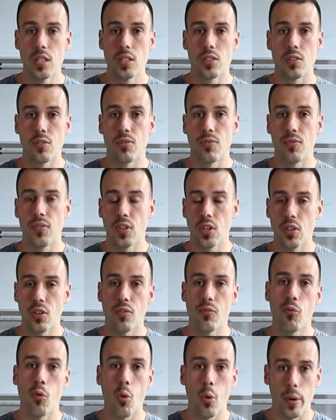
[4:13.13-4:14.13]
to fill
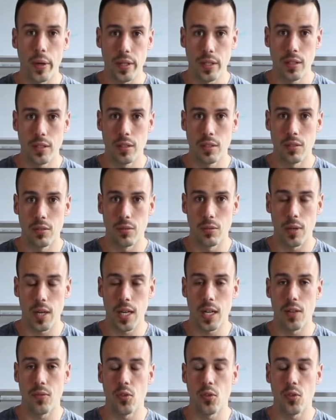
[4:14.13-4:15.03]
the void, right?